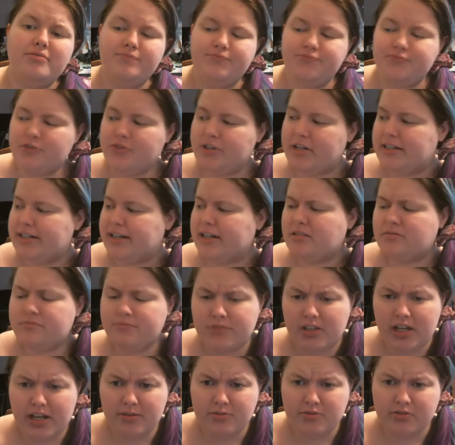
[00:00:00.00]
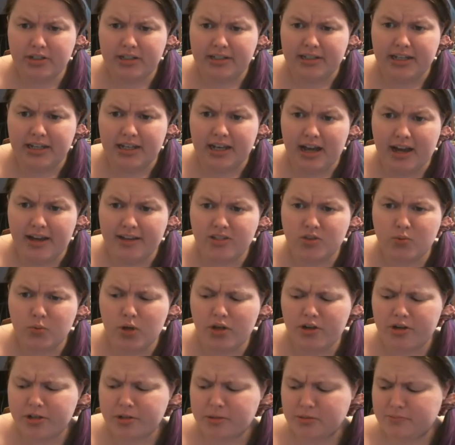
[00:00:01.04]
Right now I'm drinking ice
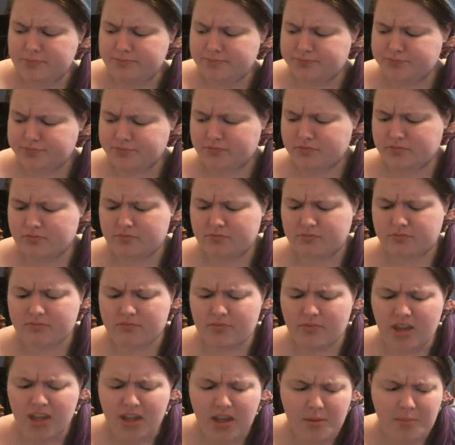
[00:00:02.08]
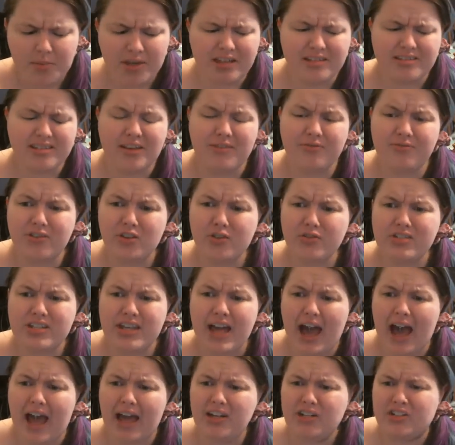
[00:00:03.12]
water because I feel
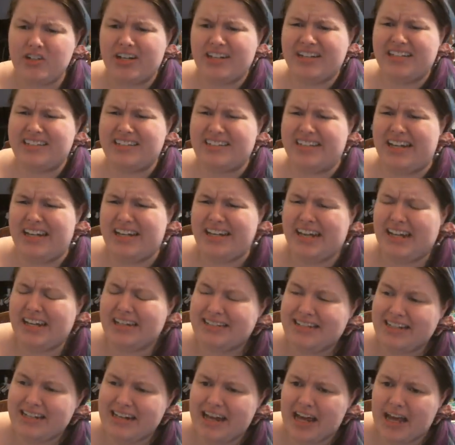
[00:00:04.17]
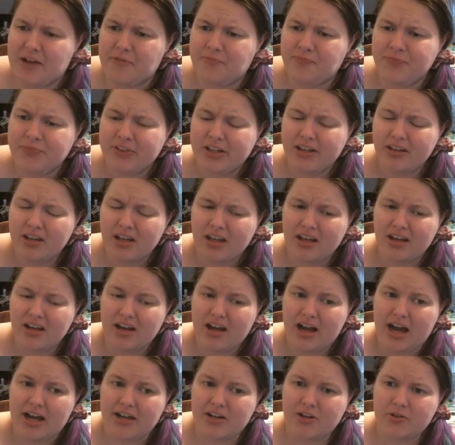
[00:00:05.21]
dehydrated today.
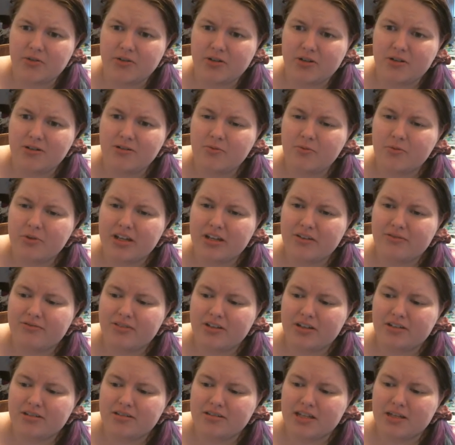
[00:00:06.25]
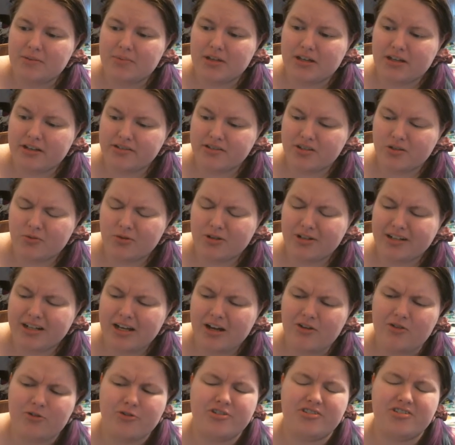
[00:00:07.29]
I don't know if it's like because of the
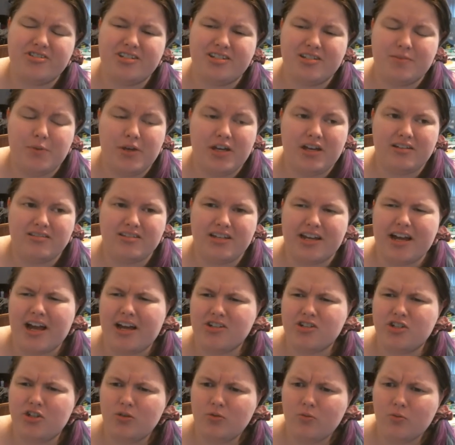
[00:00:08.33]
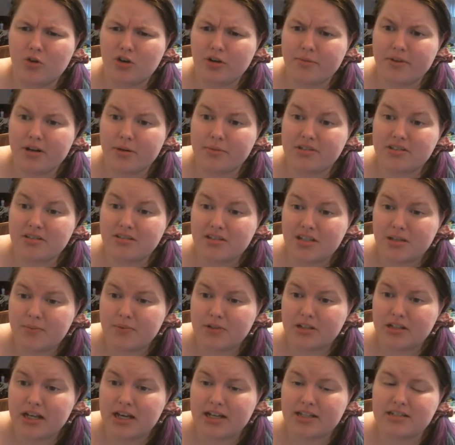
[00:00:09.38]
workout or it's just because I got too warm when I was
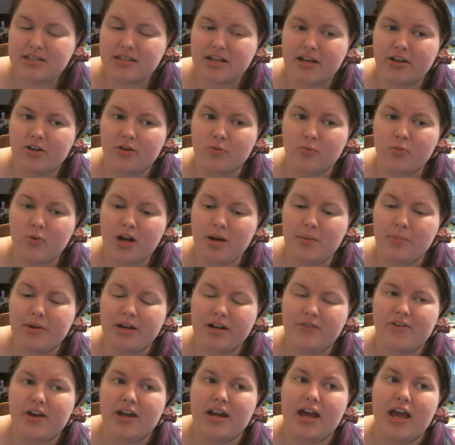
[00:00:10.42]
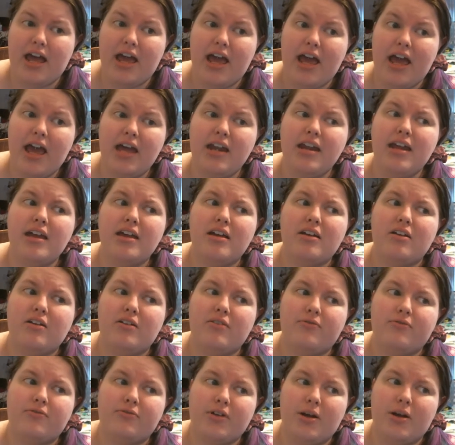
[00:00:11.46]
sleeping last night or what, but I've had a headache
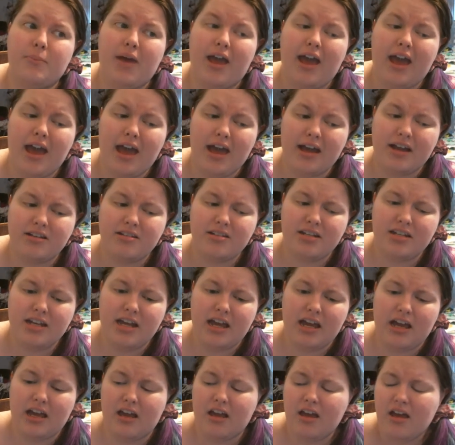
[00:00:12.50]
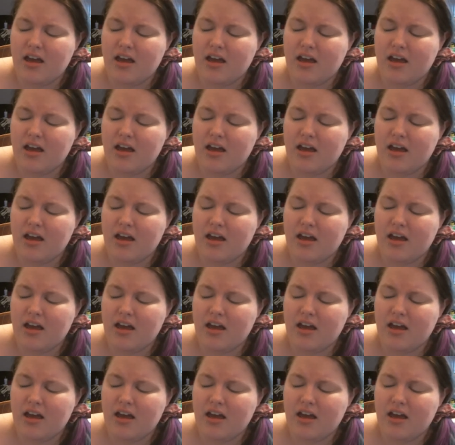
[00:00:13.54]
from heck today